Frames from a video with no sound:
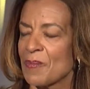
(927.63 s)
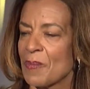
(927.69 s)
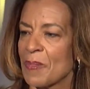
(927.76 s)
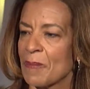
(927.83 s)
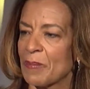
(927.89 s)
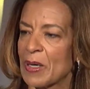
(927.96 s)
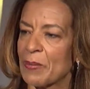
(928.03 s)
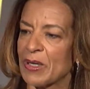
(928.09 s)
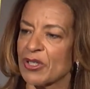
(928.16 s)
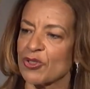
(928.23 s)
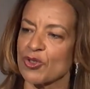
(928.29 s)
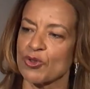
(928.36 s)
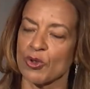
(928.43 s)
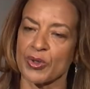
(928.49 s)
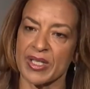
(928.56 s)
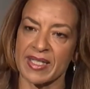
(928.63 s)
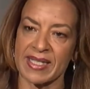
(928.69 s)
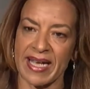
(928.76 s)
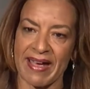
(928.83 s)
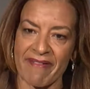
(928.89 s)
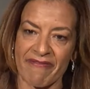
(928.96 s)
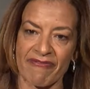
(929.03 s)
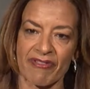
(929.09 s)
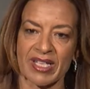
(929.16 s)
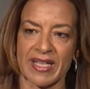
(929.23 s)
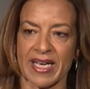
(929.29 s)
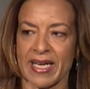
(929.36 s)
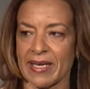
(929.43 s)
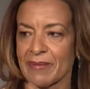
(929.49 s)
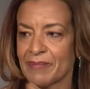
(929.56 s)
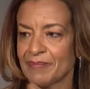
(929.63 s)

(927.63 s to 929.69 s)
My mother told us every day